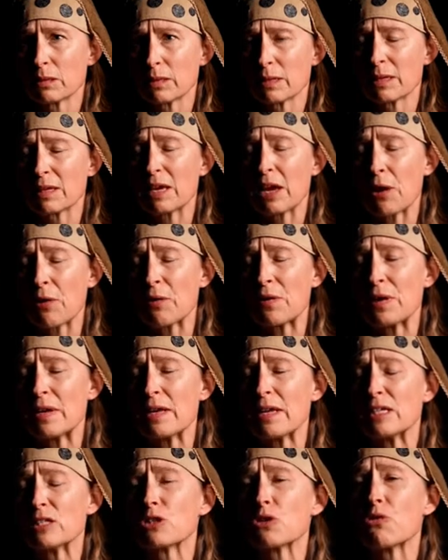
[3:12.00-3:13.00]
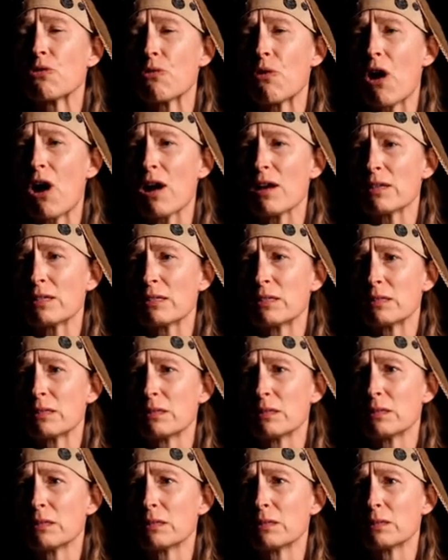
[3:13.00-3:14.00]
carried his cross
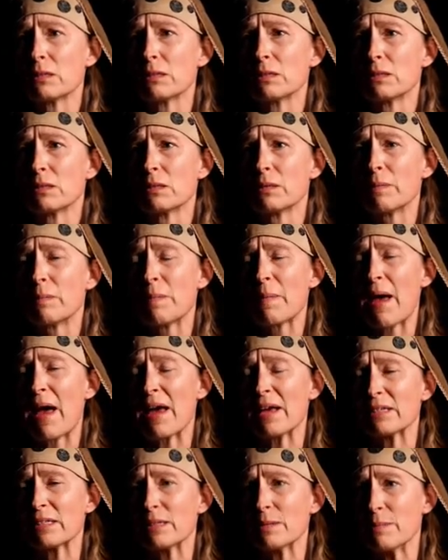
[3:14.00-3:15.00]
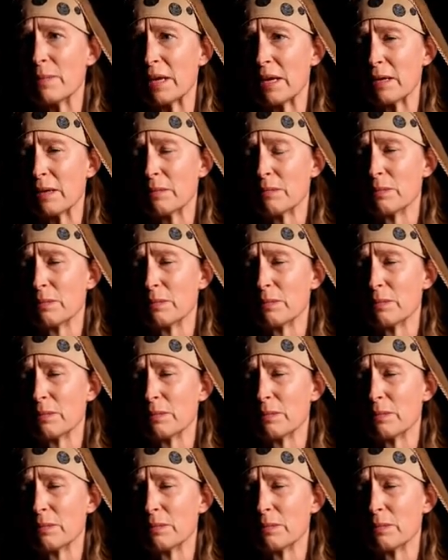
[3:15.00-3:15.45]
past me.